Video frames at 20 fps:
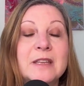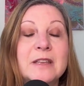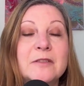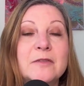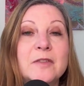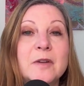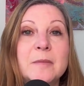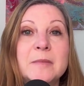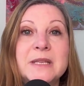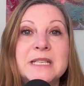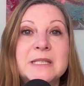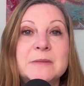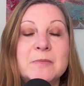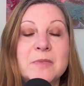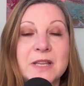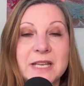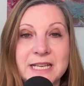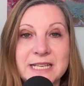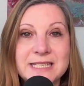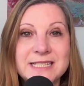From this
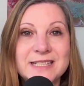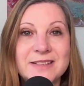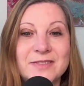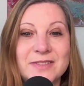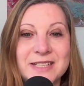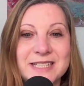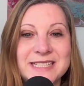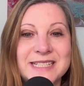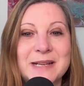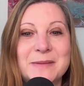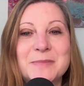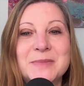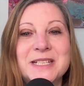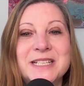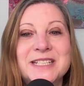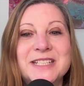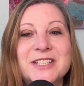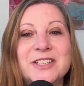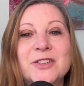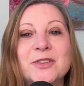place of
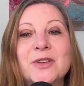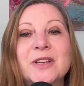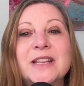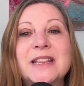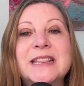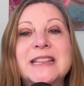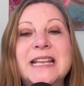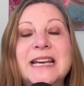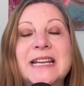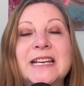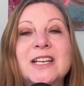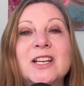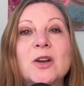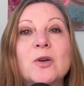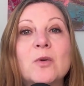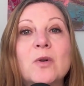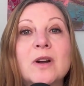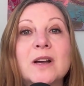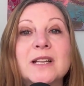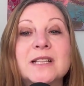acceptance, you can then
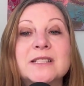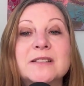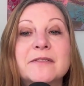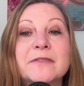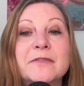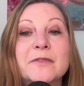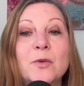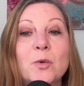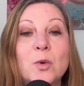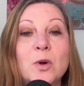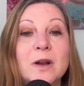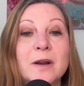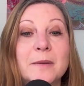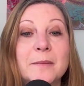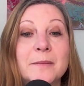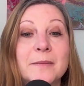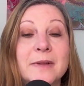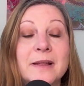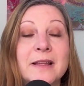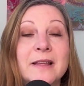go on to
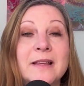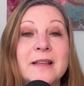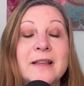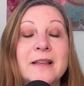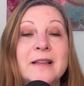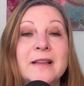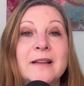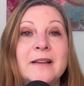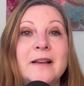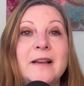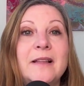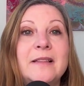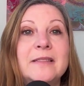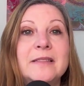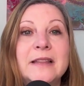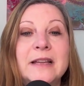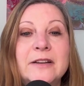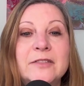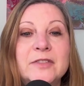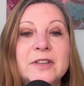form a
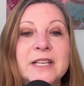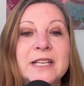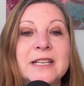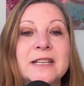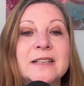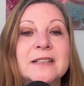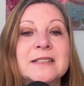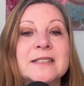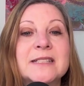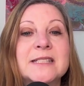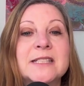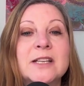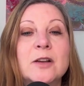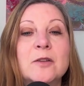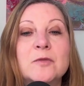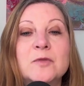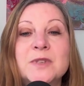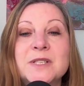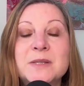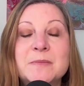loving,
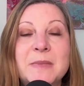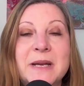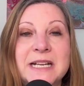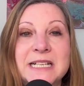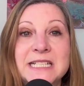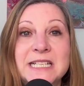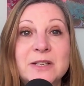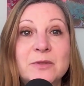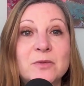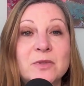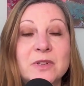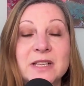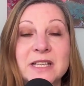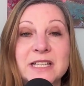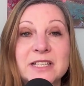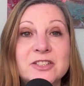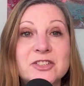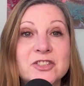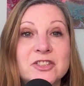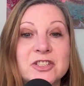self-respecting
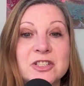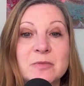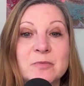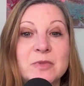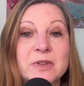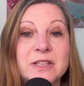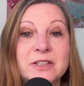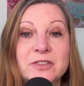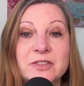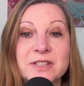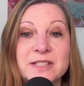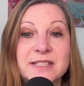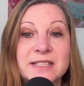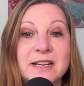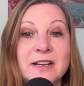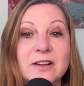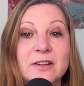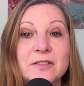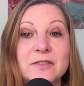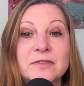relationship with
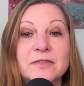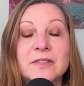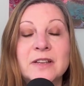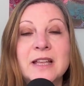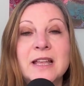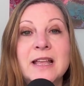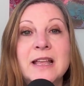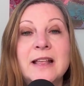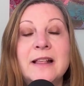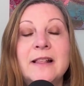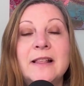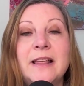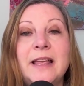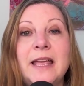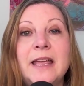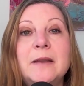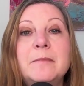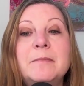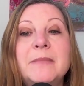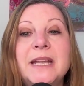yourself
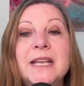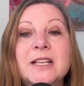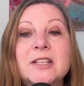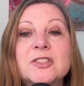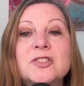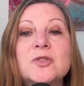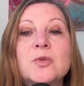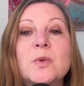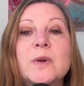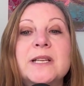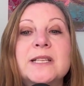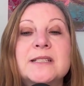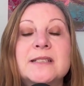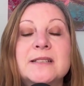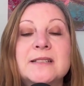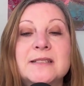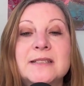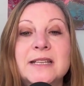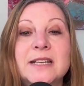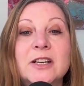and make
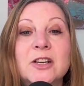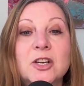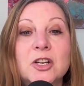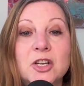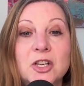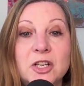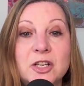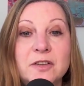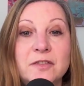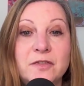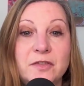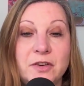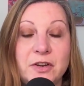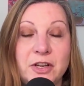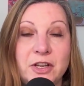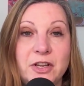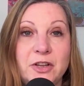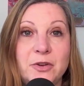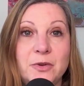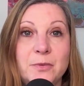choices that are good for
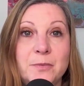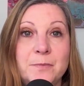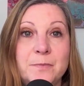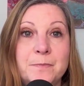you.